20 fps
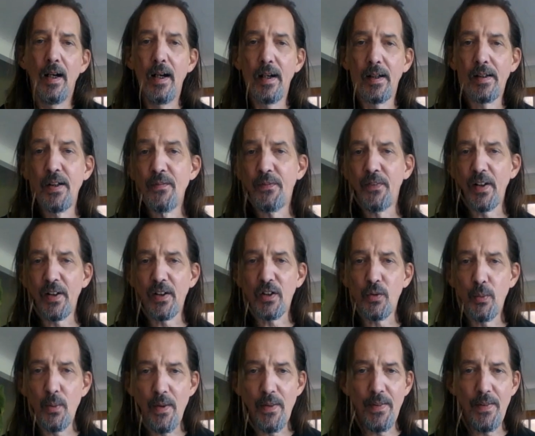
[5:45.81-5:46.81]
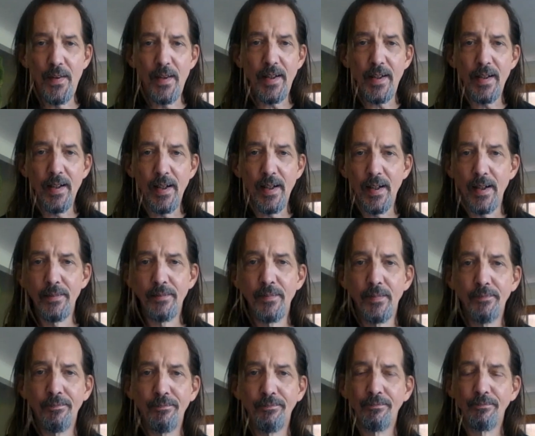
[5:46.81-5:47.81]
conflict with the
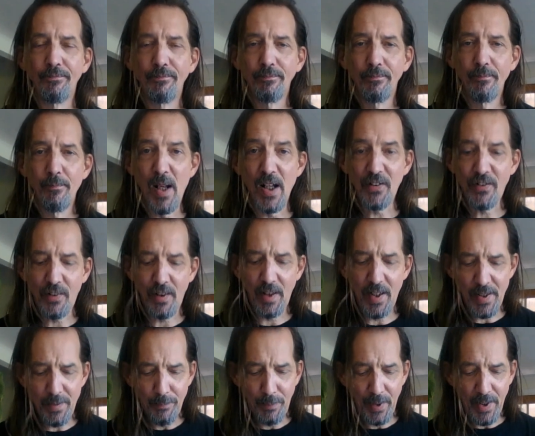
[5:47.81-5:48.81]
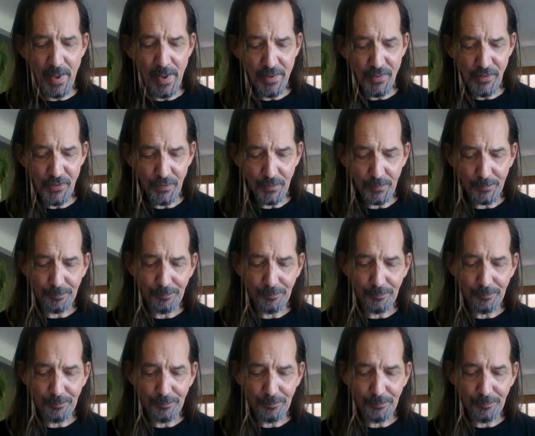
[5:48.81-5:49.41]
best laid plans.